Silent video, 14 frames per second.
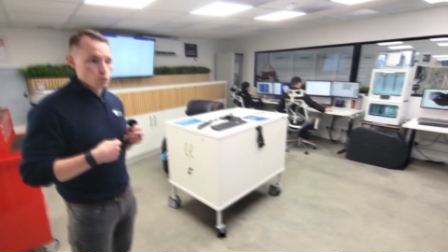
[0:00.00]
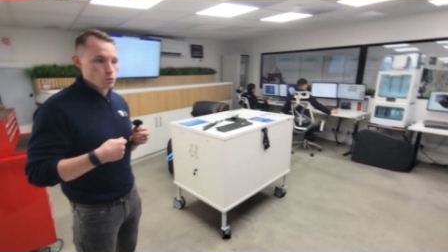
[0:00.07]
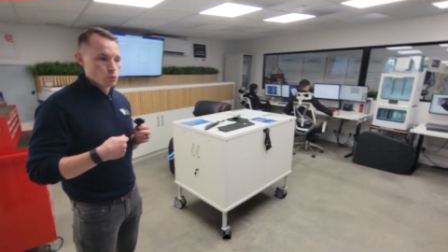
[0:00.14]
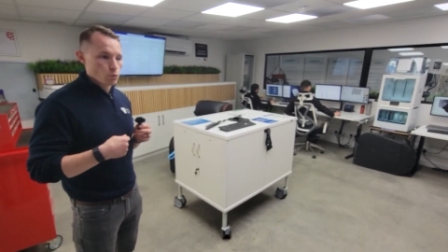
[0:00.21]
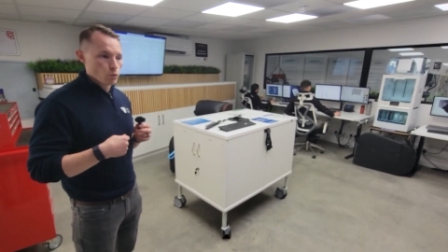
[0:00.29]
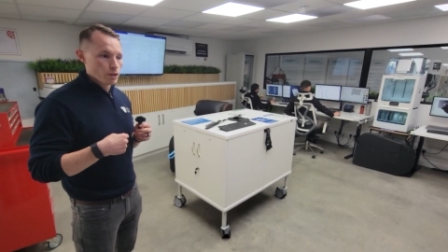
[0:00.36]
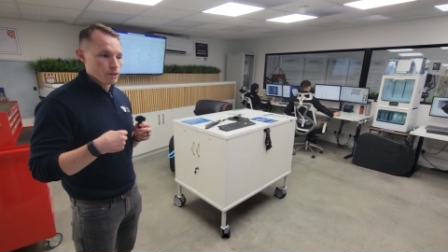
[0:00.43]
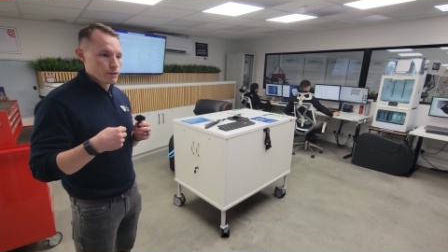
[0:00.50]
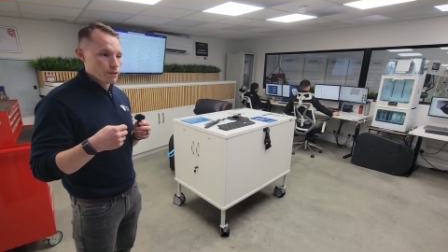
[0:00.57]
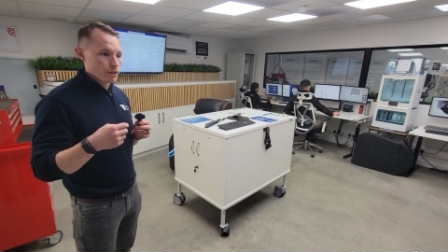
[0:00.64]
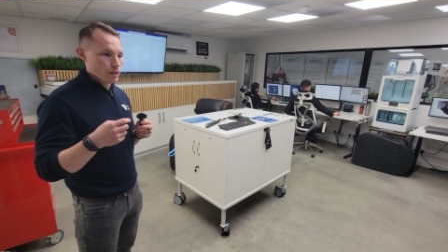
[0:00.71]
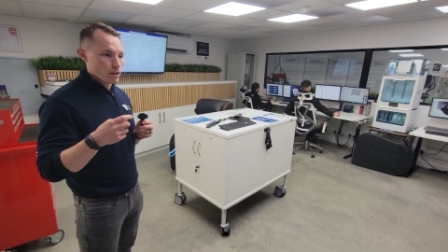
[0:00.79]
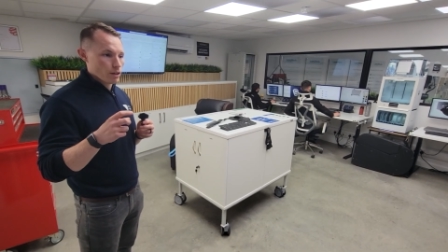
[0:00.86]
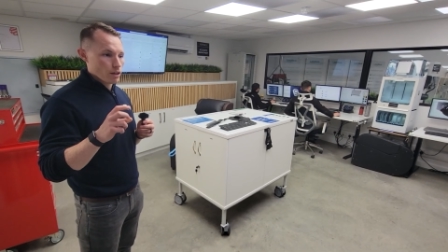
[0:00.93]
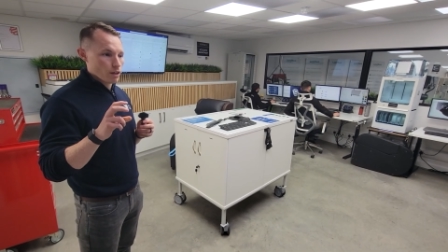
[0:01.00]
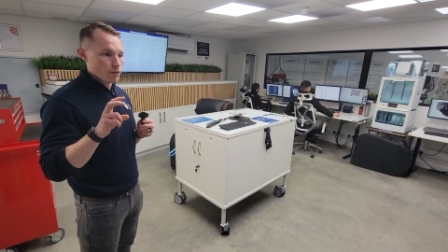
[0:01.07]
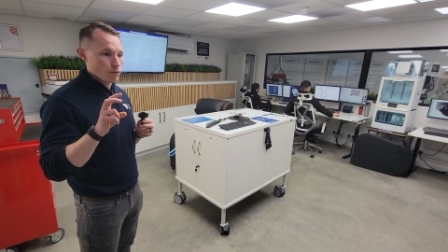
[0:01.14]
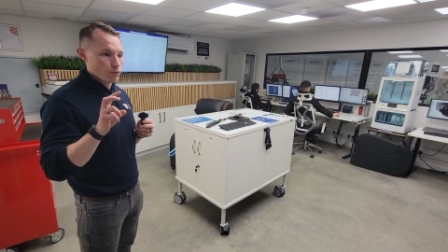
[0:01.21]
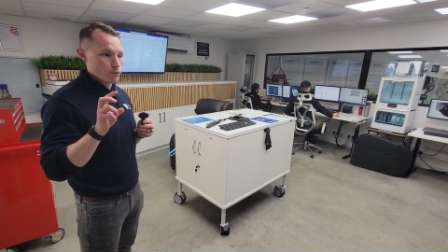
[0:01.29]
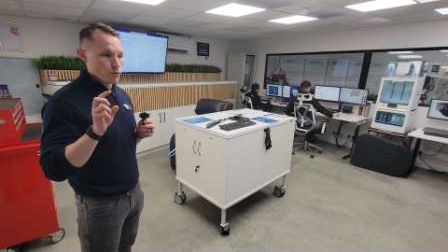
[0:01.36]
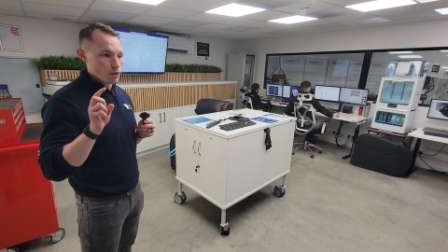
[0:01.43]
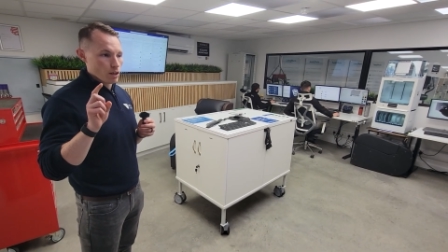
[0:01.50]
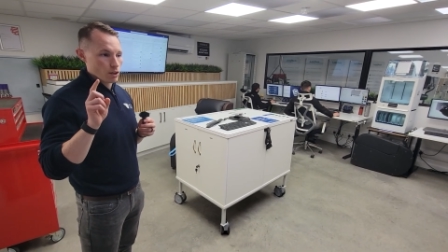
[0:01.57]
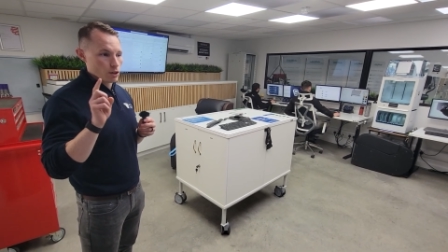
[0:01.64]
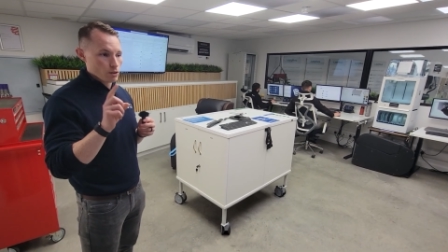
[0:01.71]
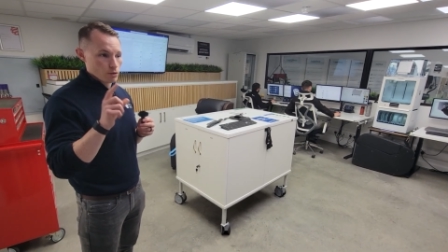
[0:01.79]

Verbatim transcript: we have a